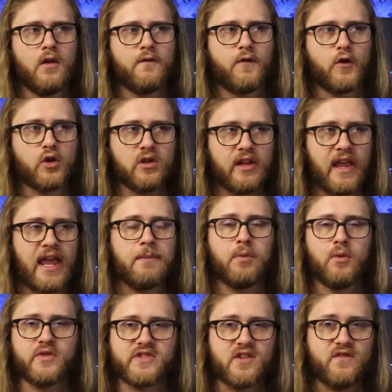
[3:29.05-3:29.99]
for
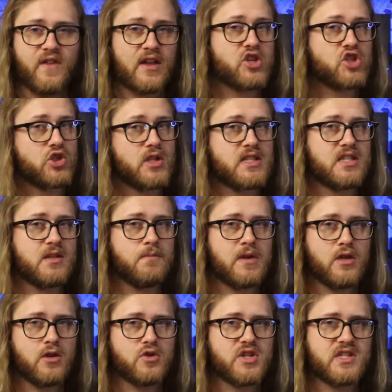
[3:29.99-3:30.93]
labels eventually to
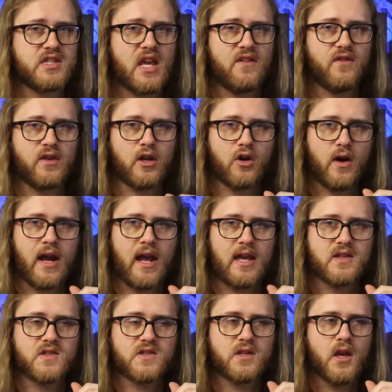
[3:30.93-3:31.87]
be your saving
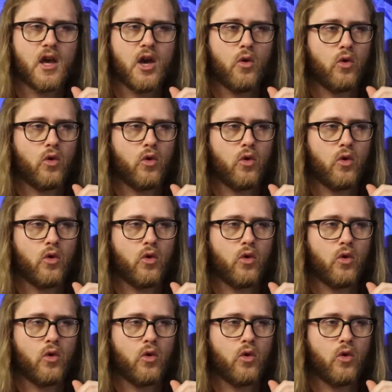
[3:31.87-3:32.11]
grace,